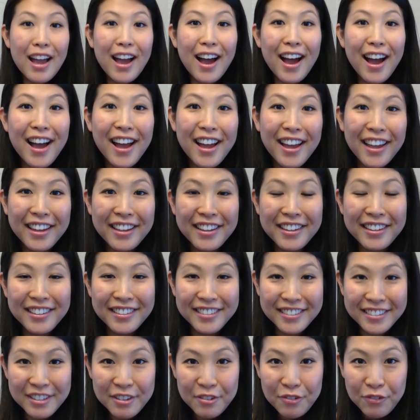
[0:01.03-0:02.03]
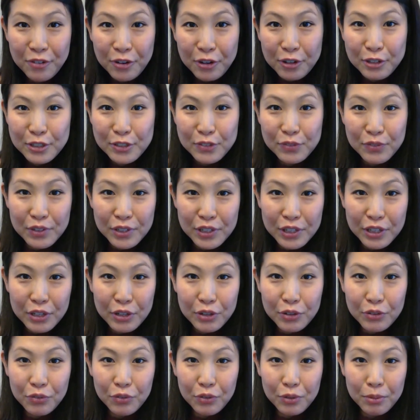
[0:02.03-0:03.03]
Hi, first
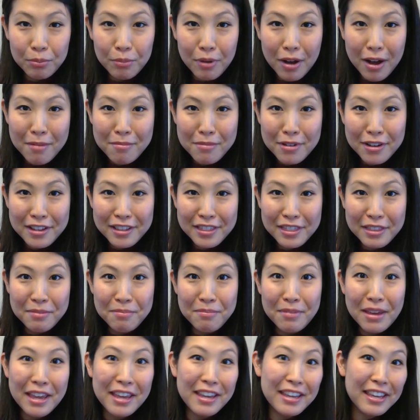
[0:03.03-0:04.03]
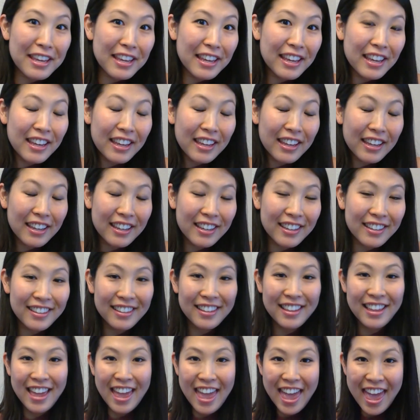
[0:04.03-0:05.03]
video for Mama in the making
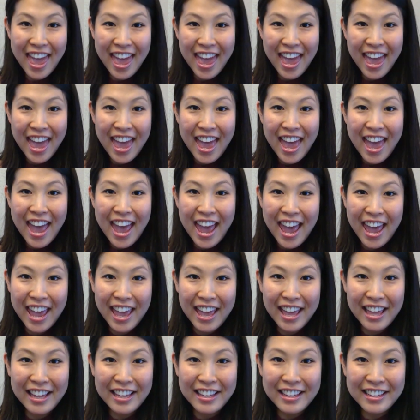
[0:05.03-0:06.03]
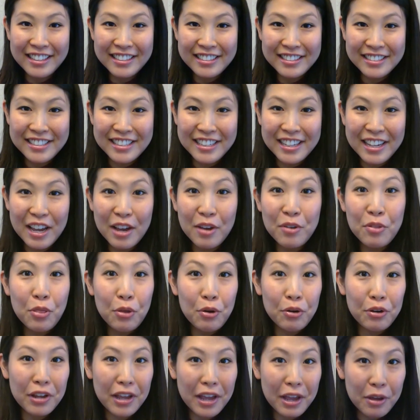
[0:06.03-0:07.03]
and
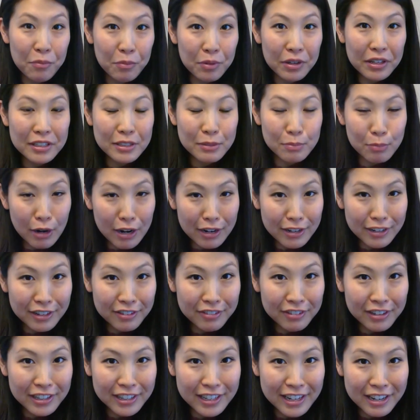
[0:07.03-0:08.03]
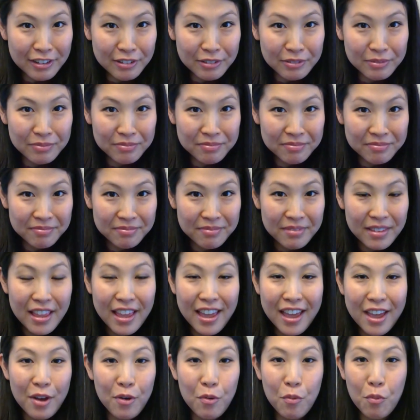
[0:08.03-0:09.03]
38 weeks pregnant right now.
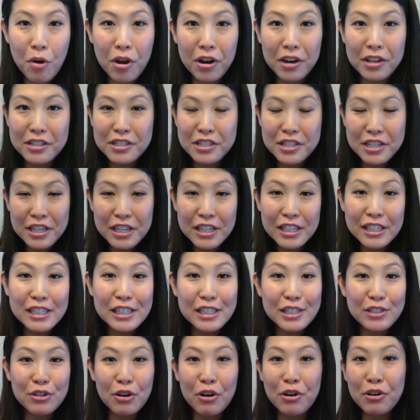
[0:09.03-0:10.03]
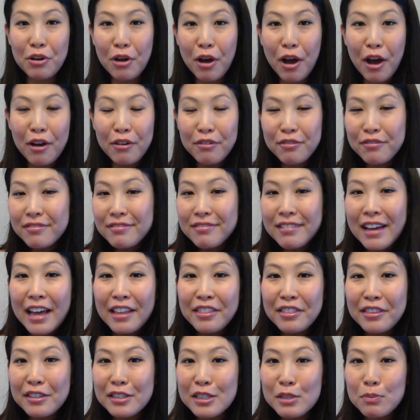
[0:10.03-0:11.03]
Wanted to start off
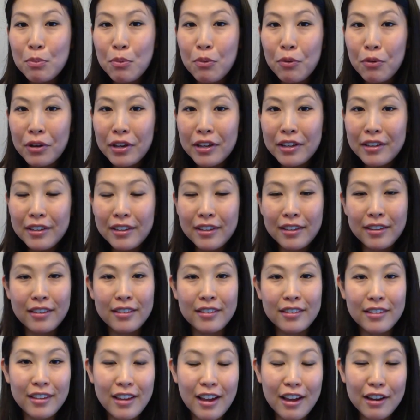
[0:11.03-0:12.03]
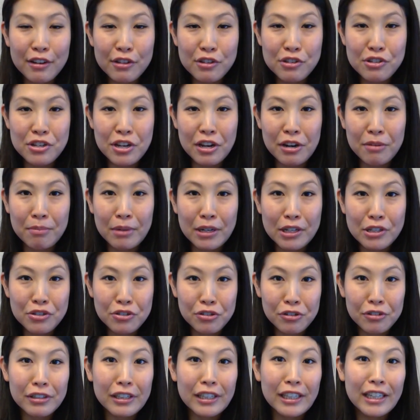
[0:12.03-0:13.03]
at this point and kind of share my
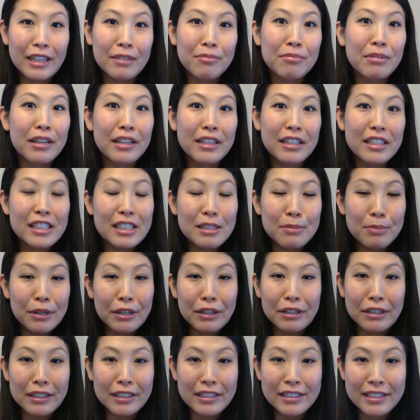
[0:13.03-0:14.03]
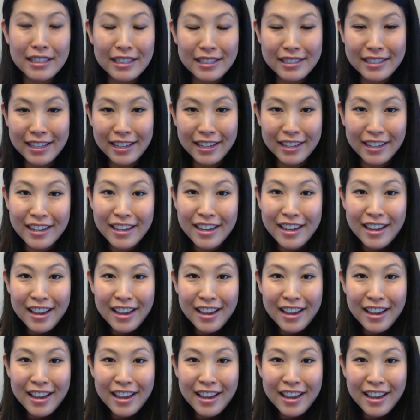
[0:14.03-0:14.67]
journey and my experience as I